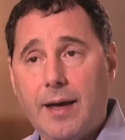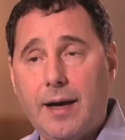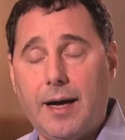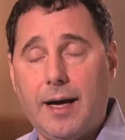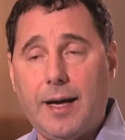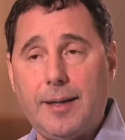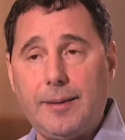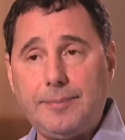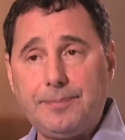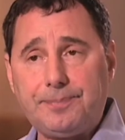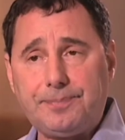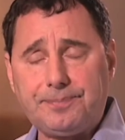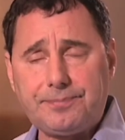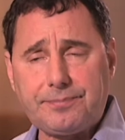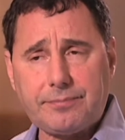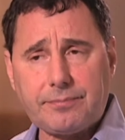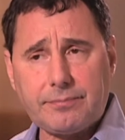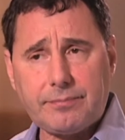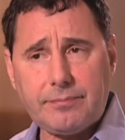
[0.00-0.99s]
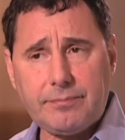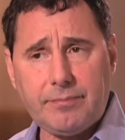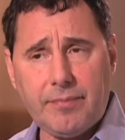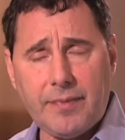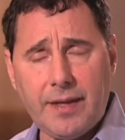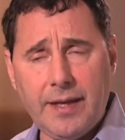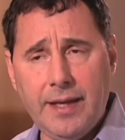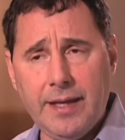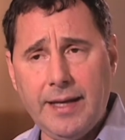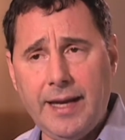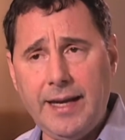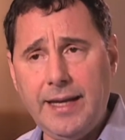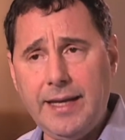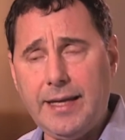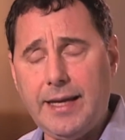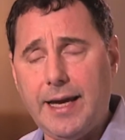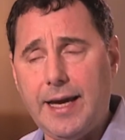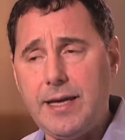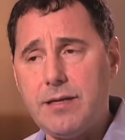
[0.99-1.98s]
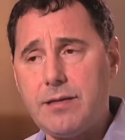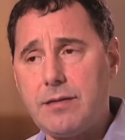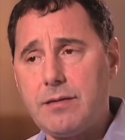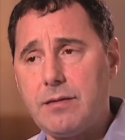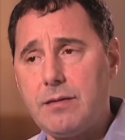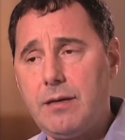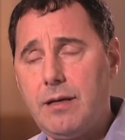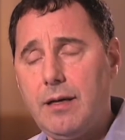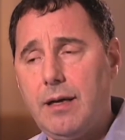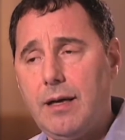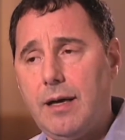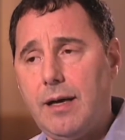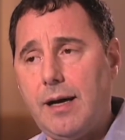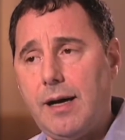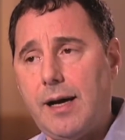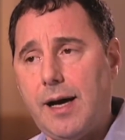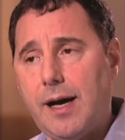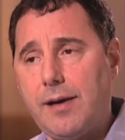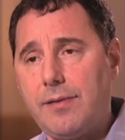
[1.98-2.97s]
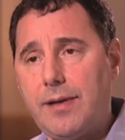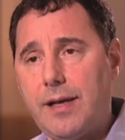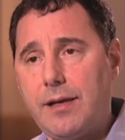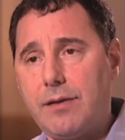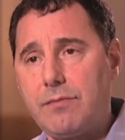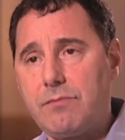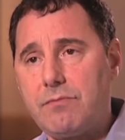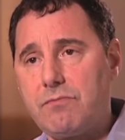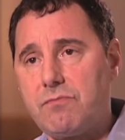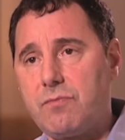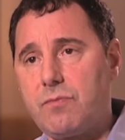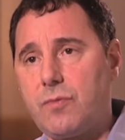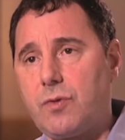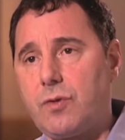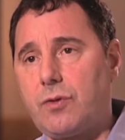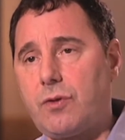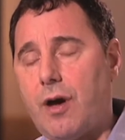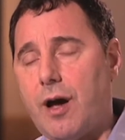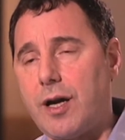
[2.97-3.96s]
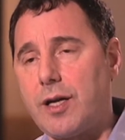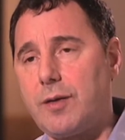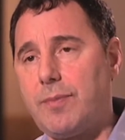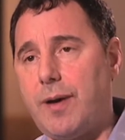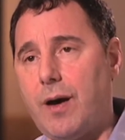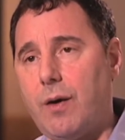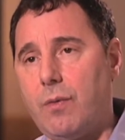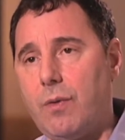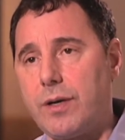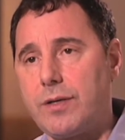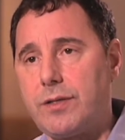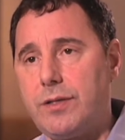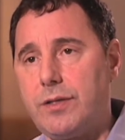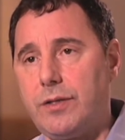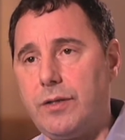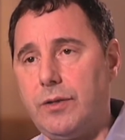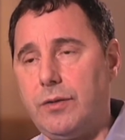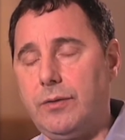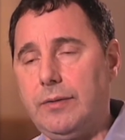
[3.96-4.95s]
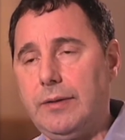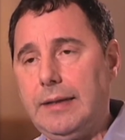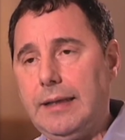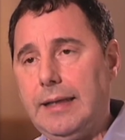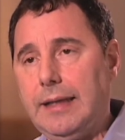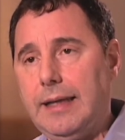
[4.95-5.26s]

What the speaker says: in any case, they talked about what to do.